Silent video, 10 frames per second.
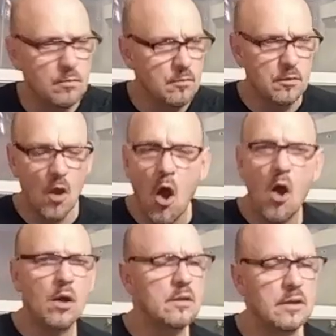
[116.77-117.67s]

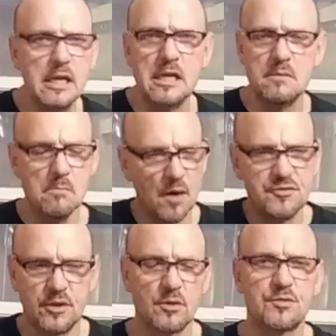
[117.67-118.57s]
long, lean,
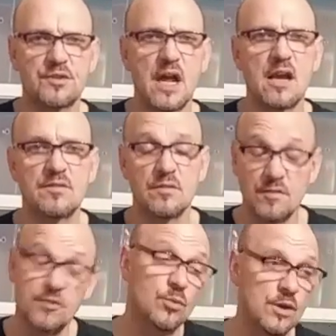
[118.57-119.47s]
muscular snakes, and
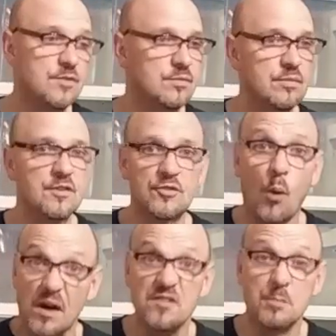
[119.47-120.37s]
this one is
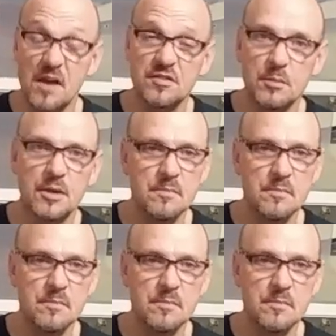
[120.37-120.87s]
quite a specimen,